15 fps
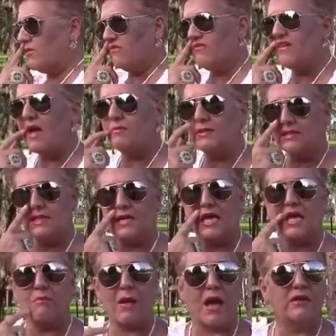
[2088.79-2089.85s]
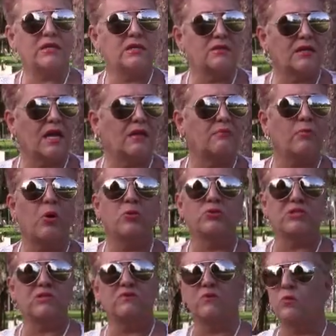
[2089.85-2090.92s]
of the families that came out here like
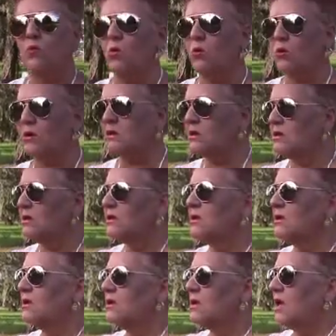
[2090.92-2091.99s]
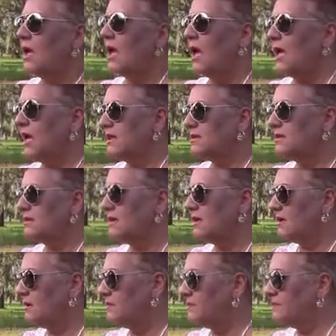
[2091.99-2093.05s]
post-Civil War
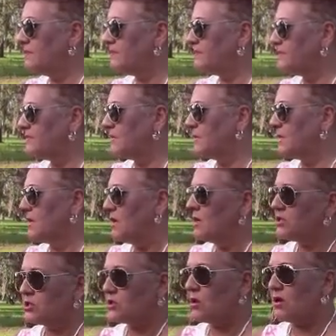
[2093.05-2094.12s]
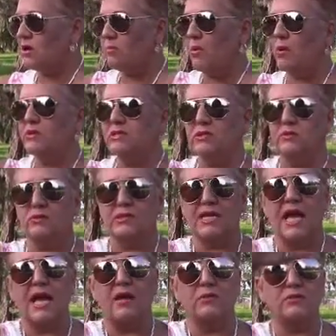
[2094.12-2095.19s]
and started up all these little
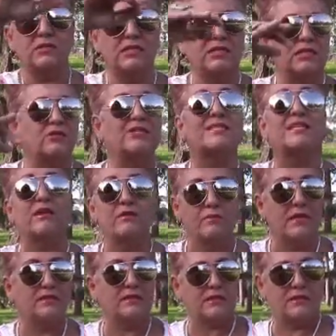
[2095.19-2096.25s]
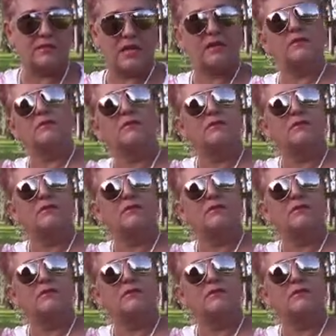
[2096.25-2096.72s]
towns, these little settlements that